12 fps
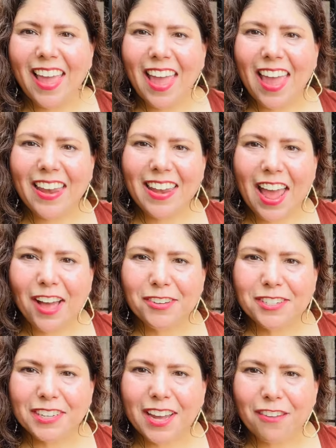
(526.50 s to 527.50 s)
And now
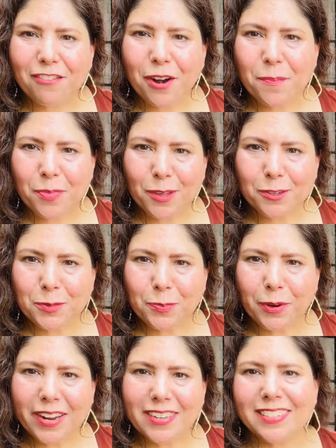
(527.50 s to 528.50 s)
to cover up those
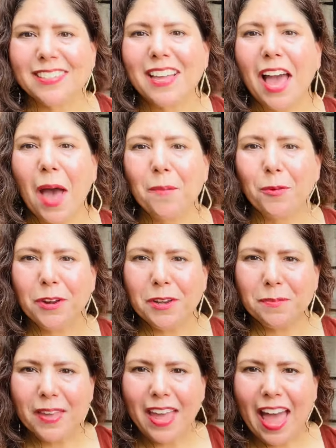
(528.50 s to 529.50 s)
bricks, I'm going
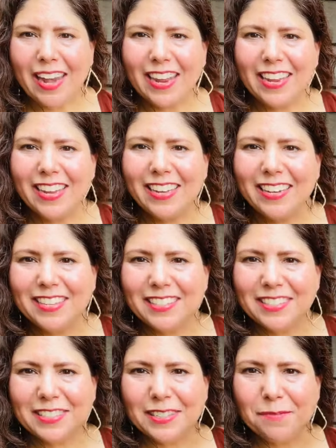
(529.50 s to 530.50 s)
to be adding in
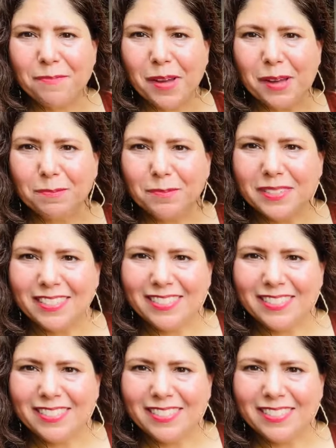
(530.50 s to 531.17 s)
some mums.